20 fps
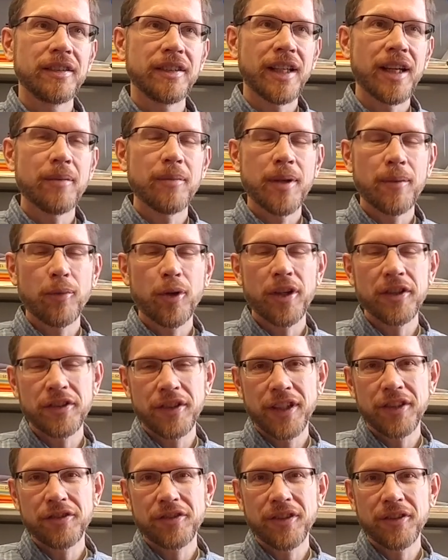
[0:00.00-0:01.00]

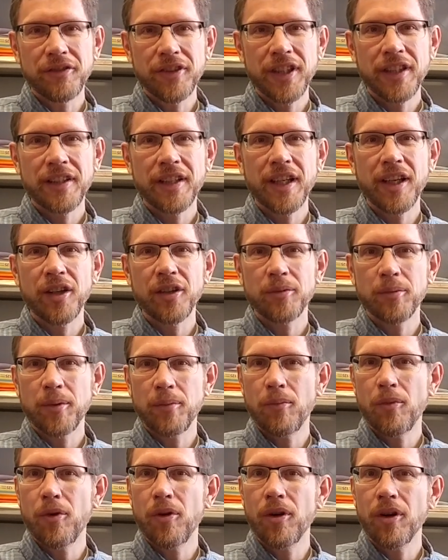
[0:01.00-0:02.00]
memorization of details,
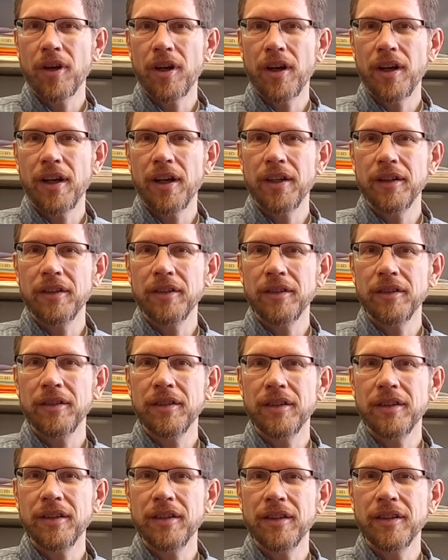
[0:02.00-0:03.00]
but more on
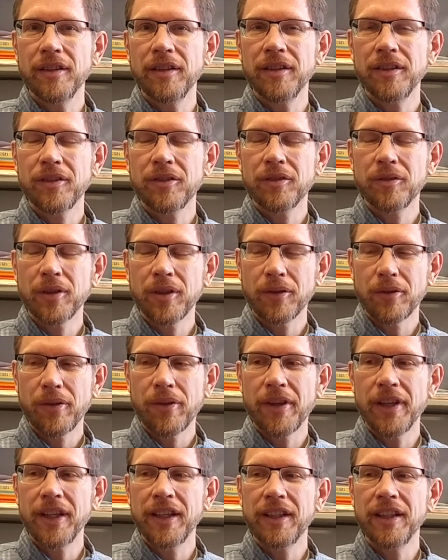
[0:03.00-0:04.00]

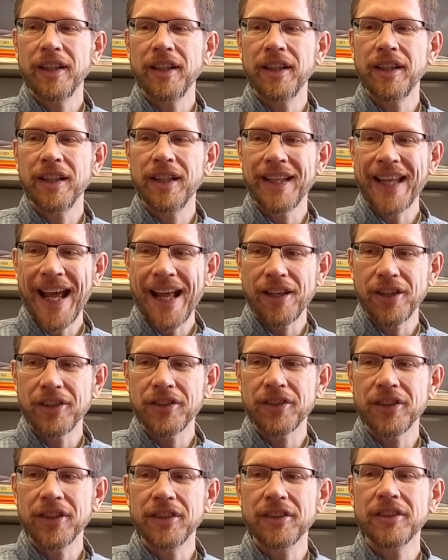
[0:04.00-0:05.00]
critical thinking,
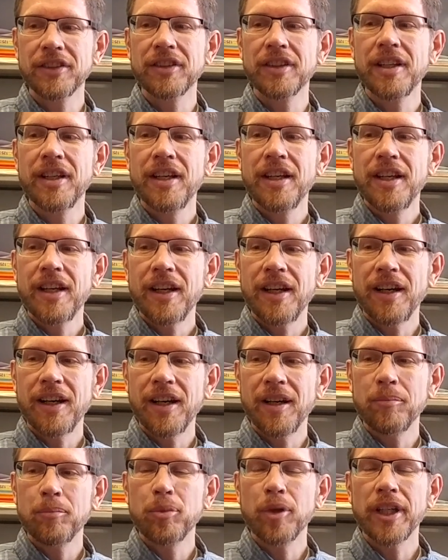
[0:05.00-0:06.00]
analysis,
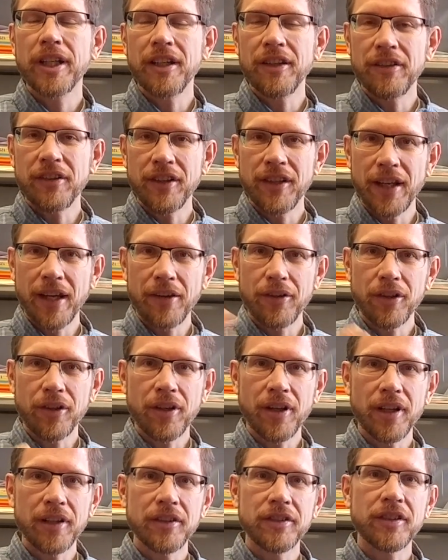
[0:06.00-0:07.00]
bringing together
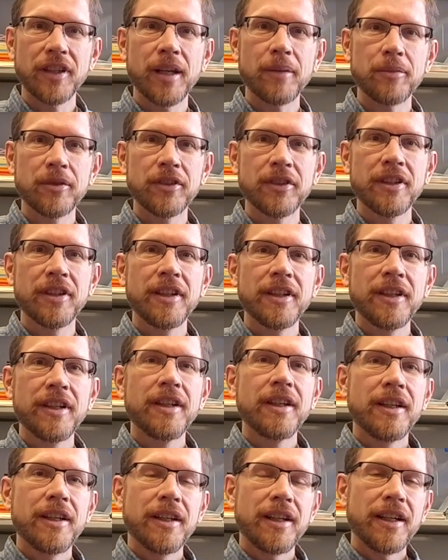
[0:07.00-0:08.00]
concepts
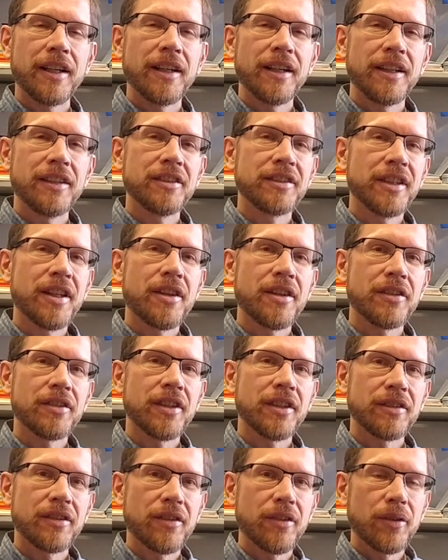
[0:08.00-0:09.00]
and
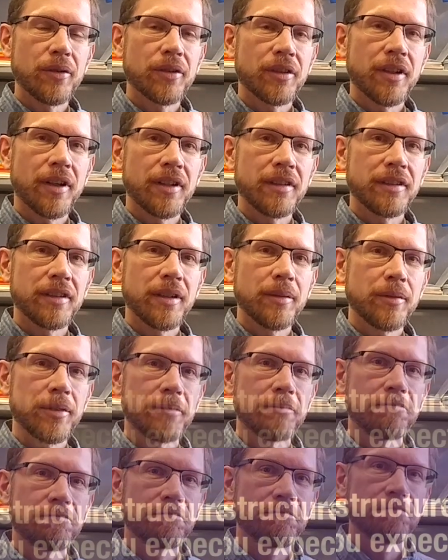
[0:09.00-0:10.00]
synthesis of those
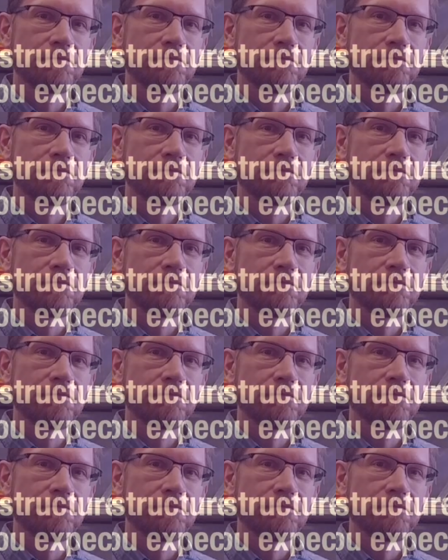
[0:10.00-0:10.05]
concepts.